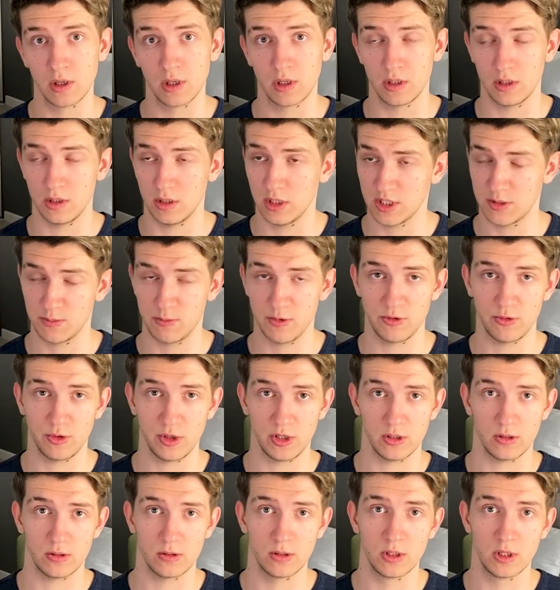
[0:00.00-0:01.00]
Let's be
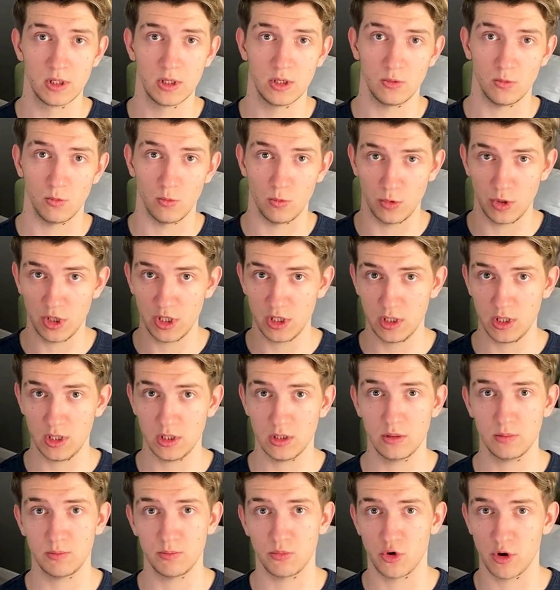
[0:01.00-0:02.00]
real, we
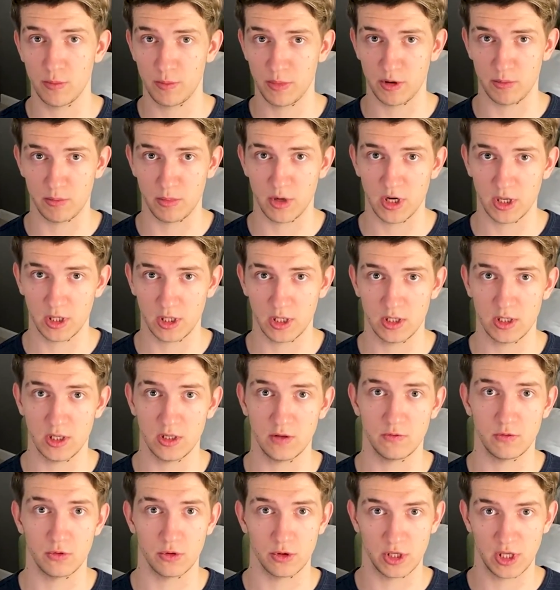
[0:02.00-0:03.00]
need proper marketing
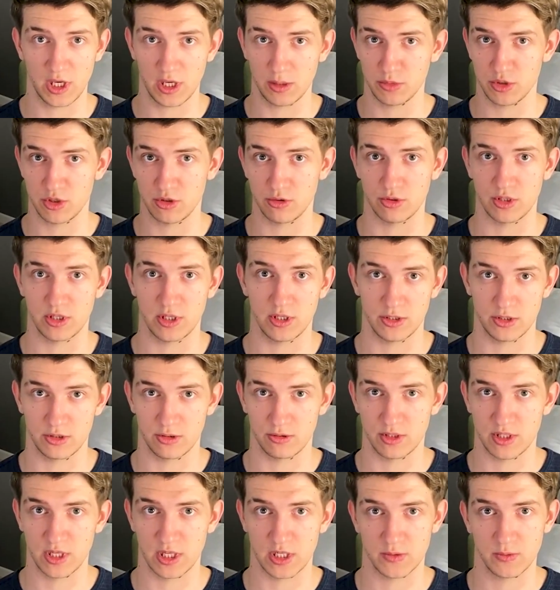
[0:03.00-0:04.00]
for games to sell
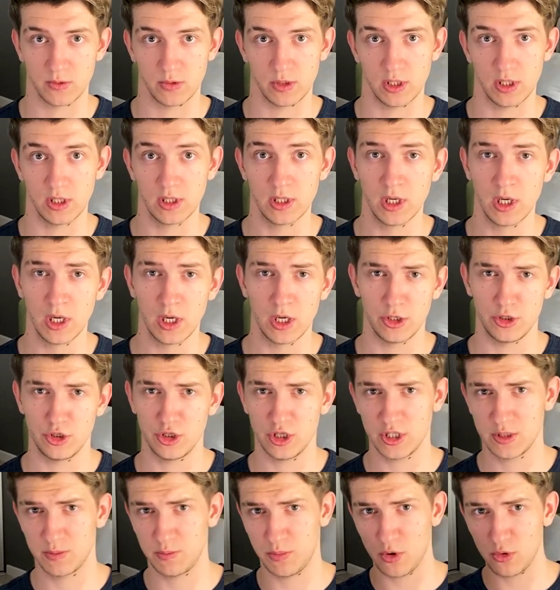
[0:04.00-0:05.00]
successfully.
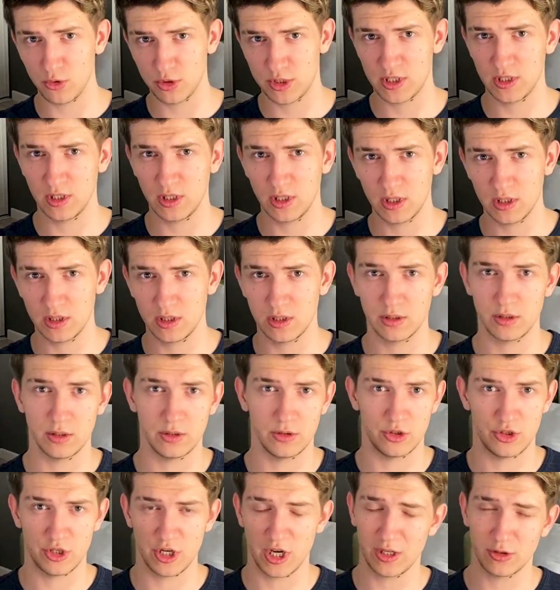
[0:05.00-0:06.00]
Just posting it and
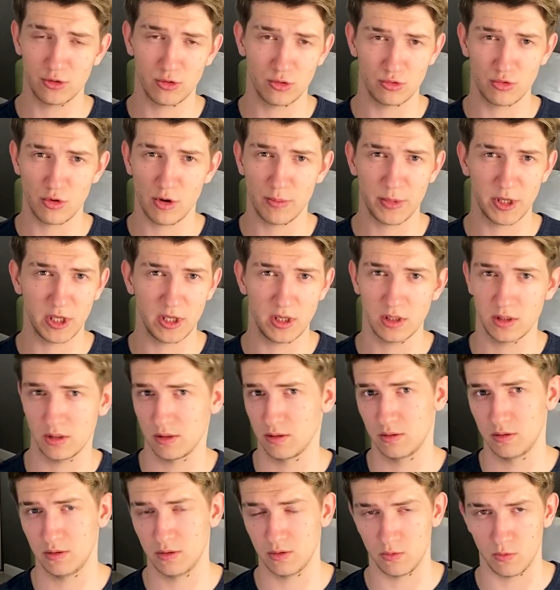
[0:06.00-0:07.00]
shadow dropping
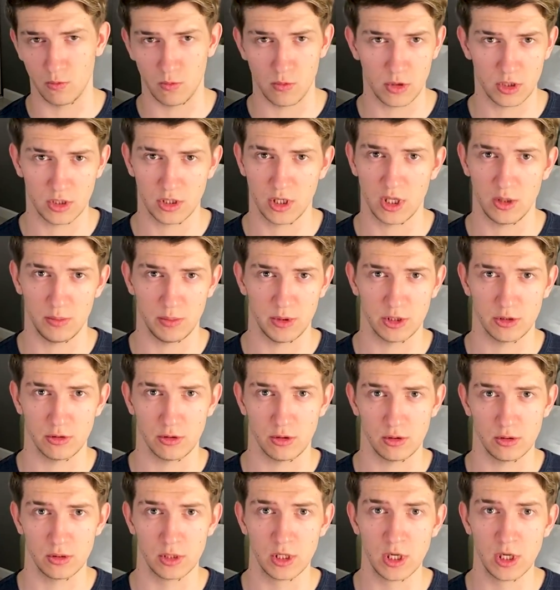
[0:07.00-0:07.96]
it won't help at all.